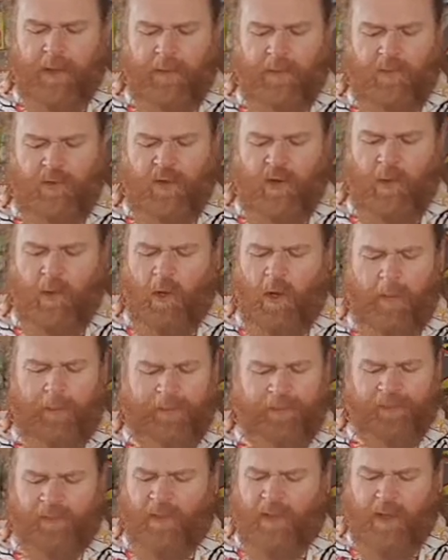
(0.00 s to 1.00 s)
you know what?
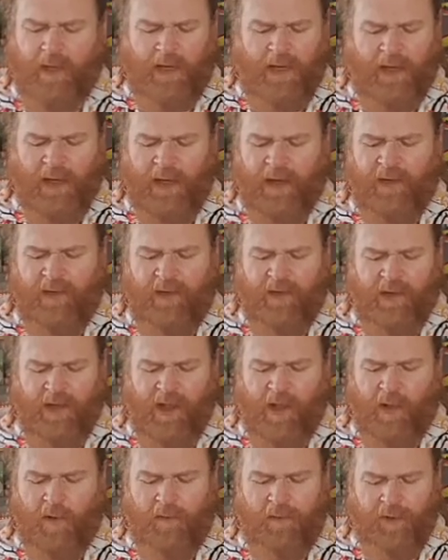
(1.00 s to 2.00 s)
Eating
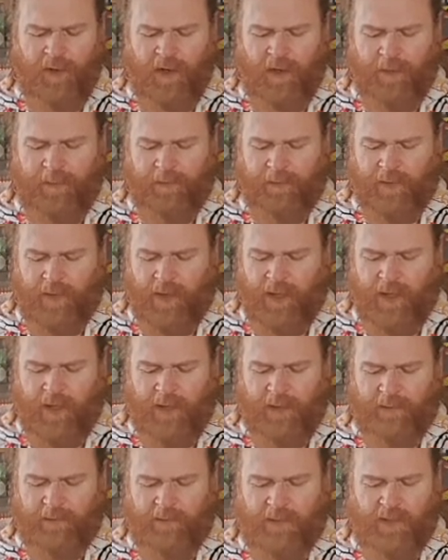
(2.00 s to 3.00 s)
healthy
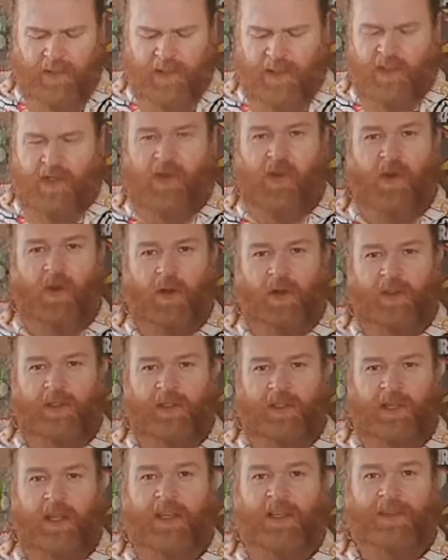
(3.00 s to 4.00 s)
does not
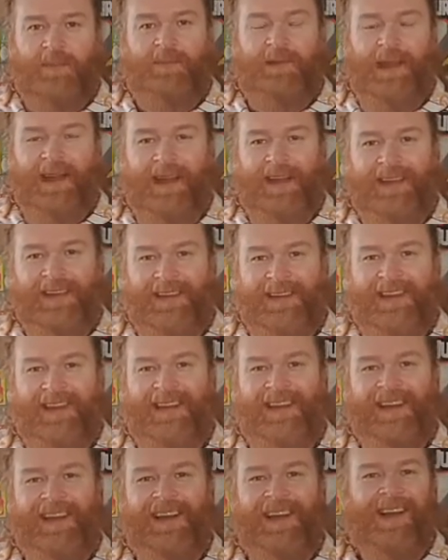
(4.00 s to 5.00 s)
taste bad
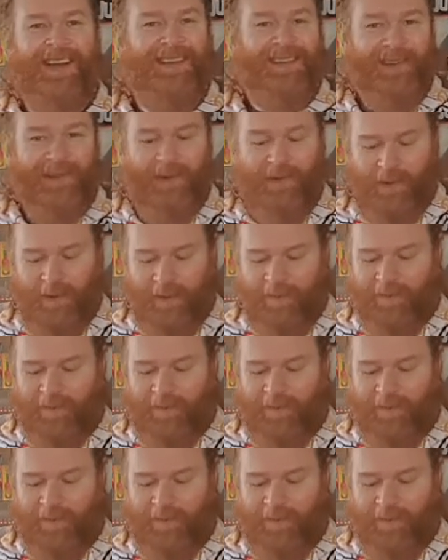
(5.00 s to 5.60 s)
at all.